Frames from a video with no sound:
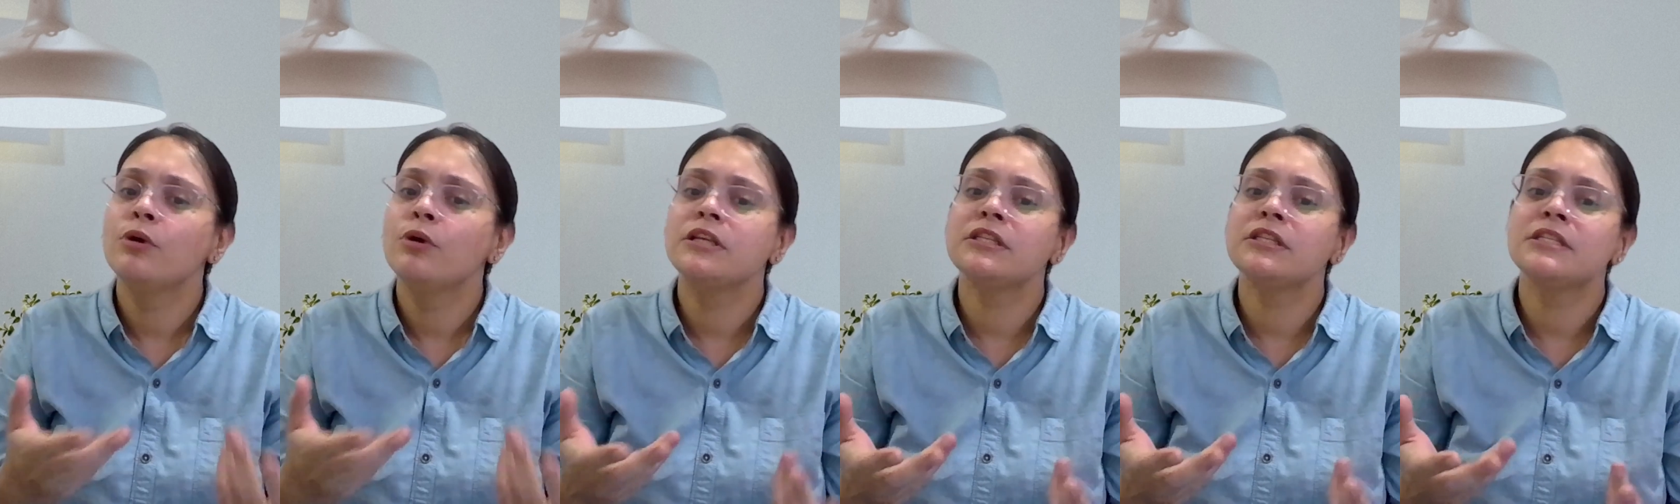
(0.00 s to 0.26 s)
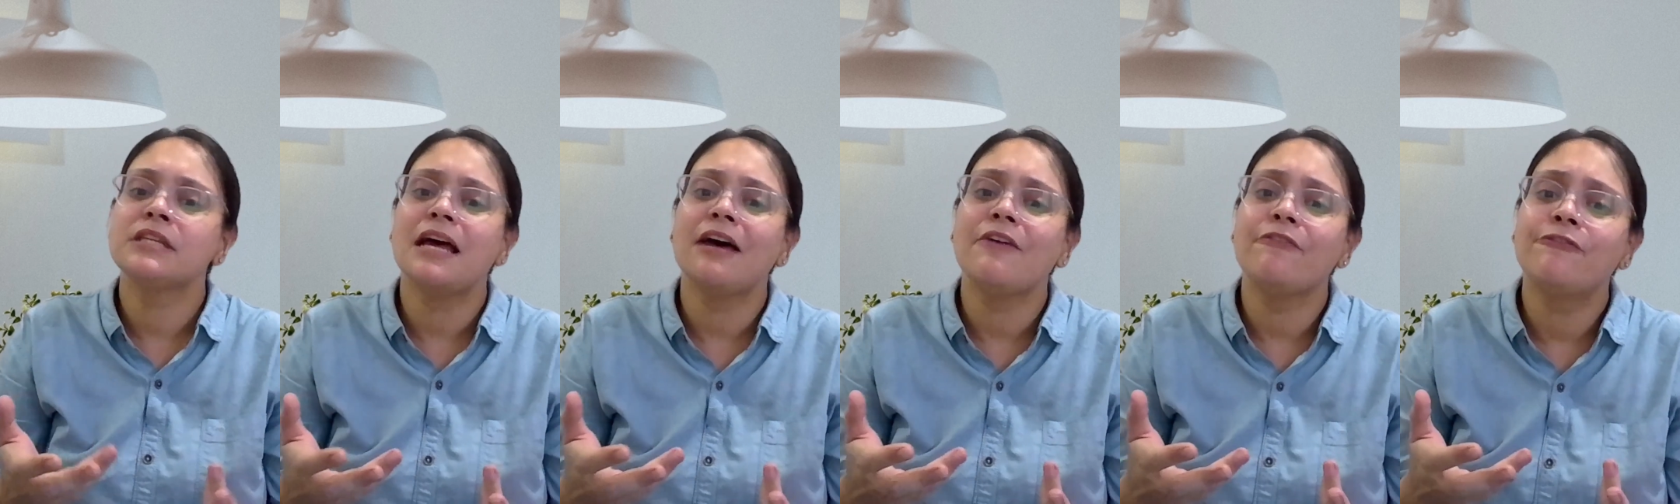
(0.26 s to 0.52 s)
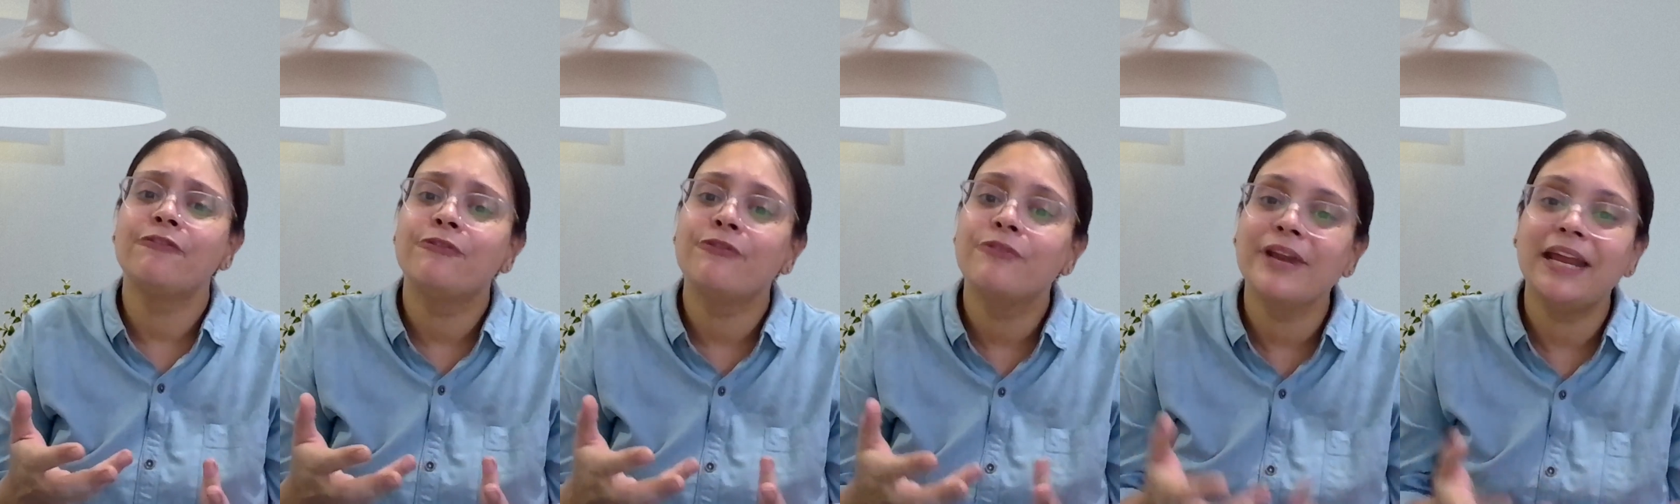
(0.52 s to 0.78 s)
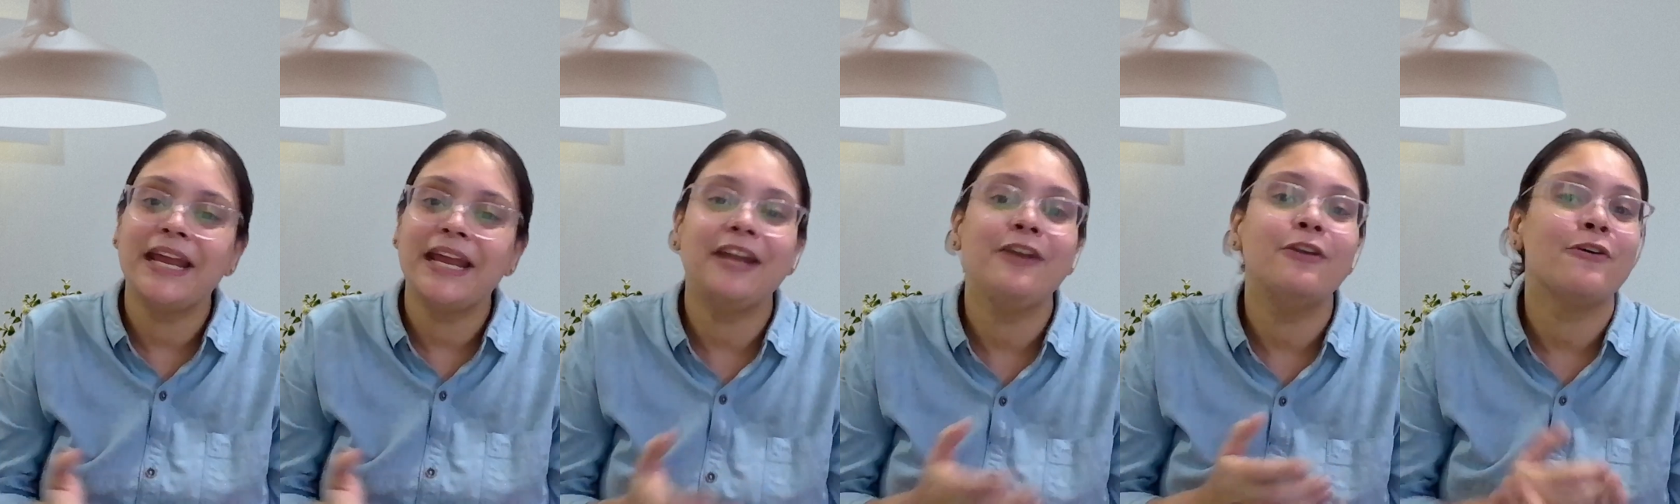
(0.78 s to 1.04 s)
who is
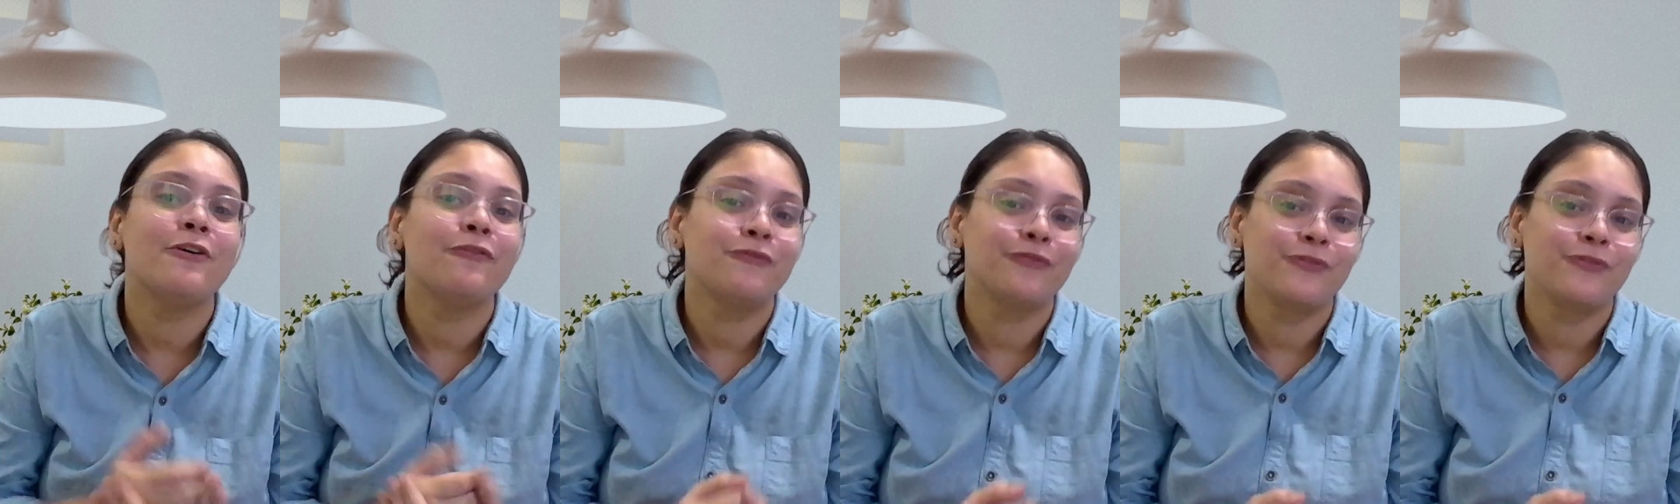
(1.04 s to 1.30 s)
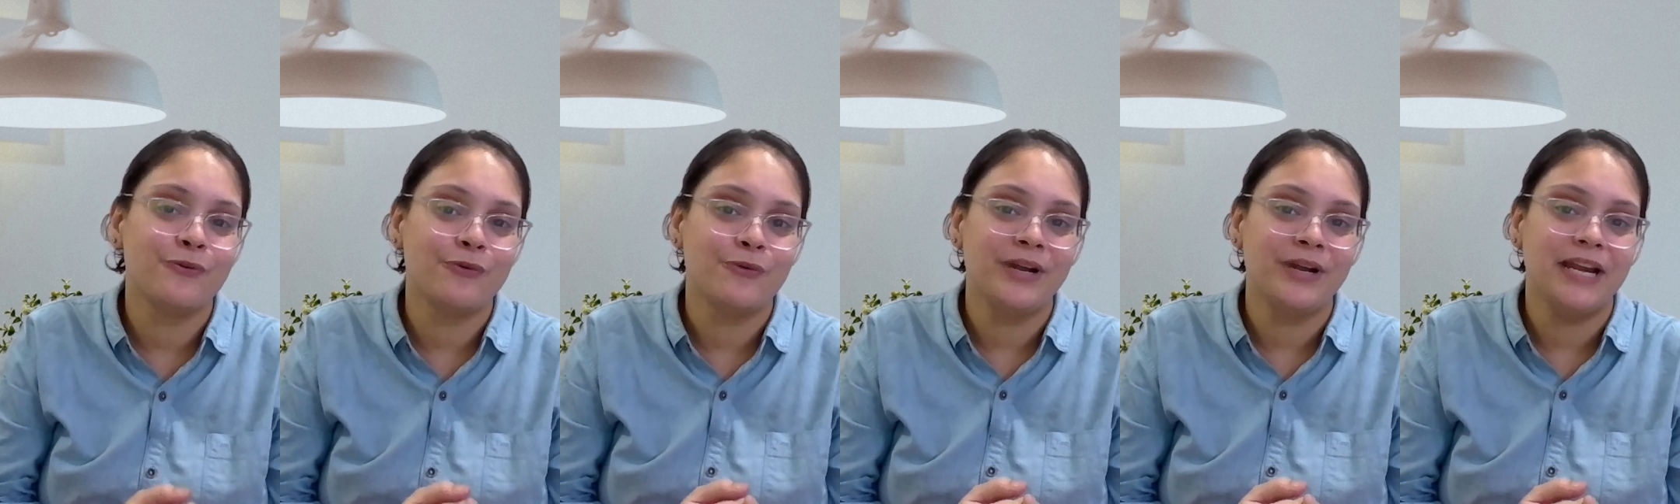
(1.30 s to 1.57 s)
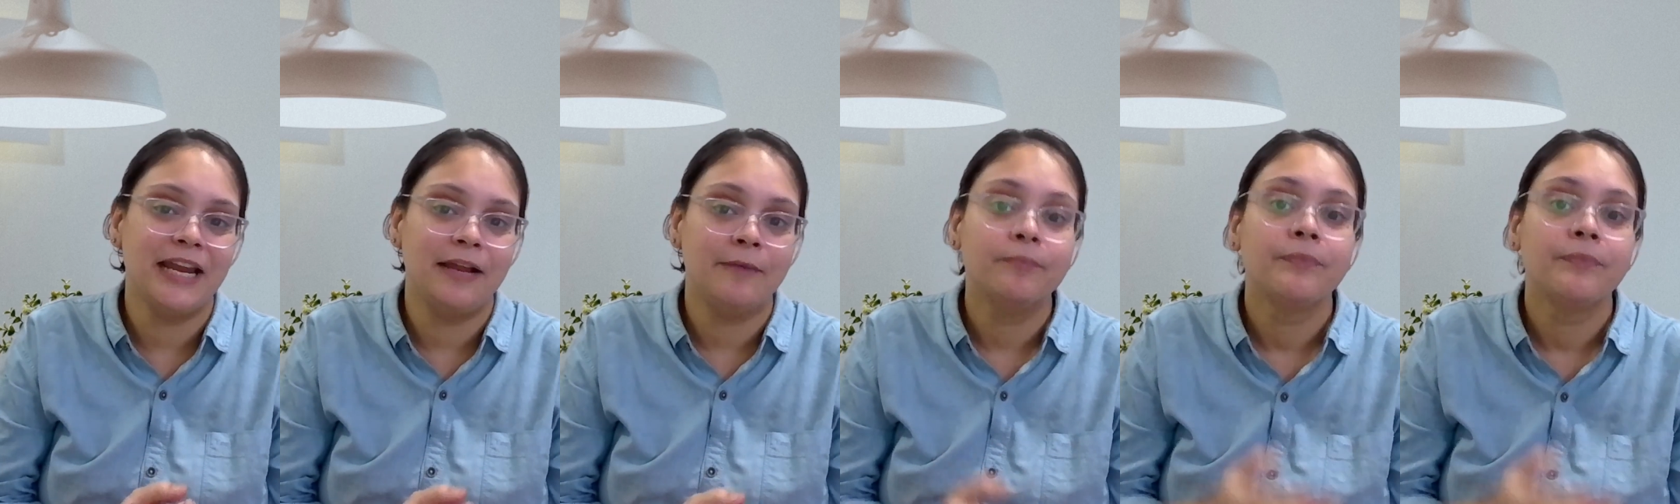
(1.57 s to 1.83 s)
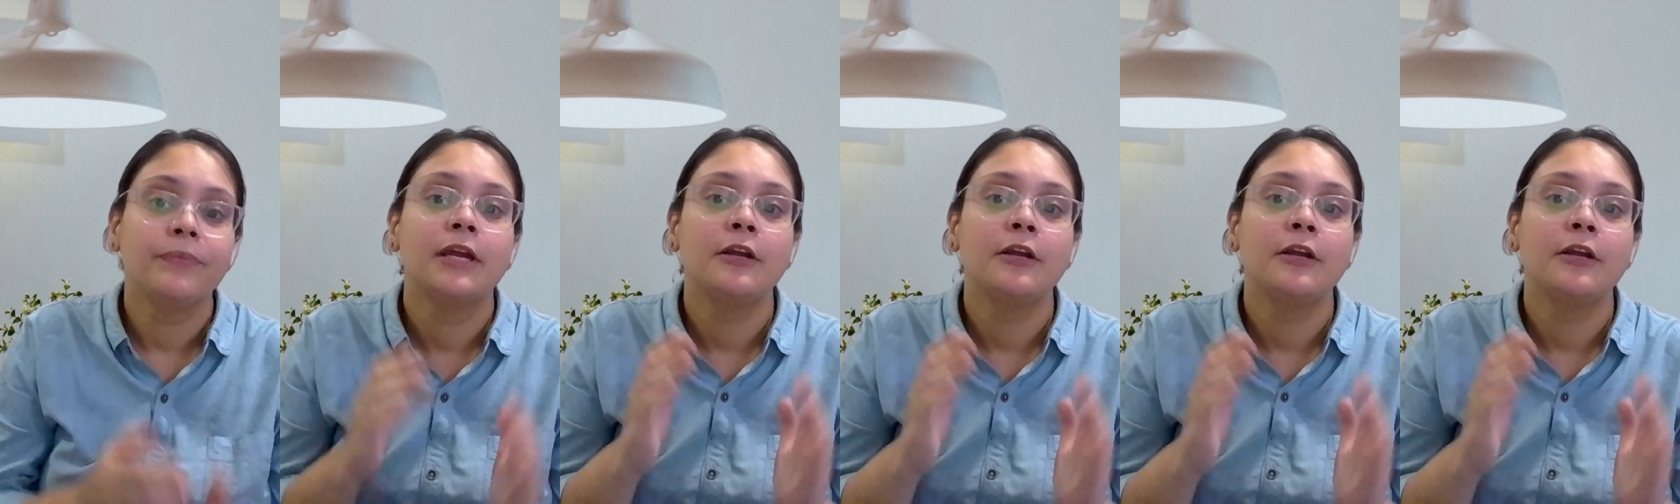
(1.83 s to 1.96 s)
afraid of coding,